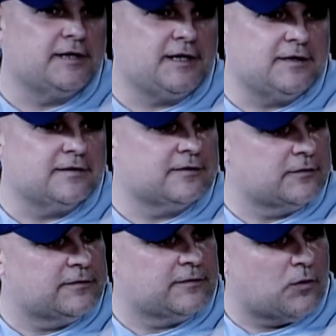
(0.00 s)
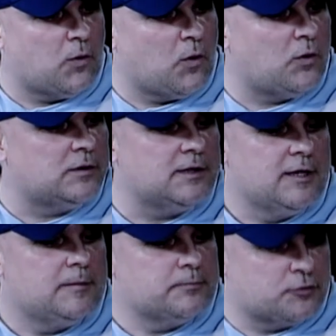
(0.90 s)
So the whole
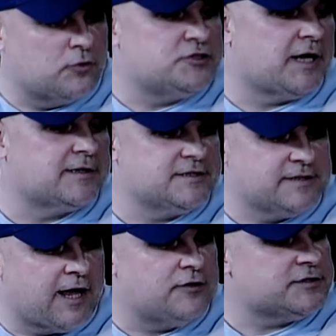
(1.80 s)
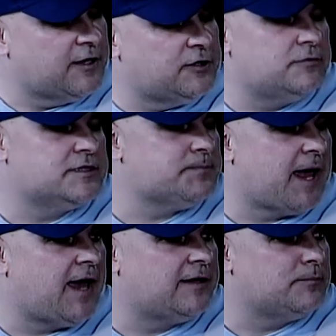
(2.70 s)
project is now starting to
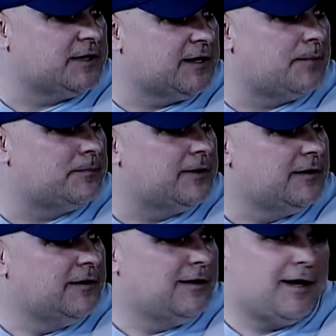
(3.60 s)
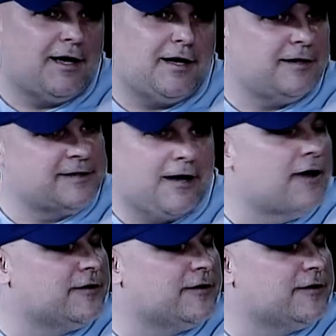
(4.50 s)
expand and take on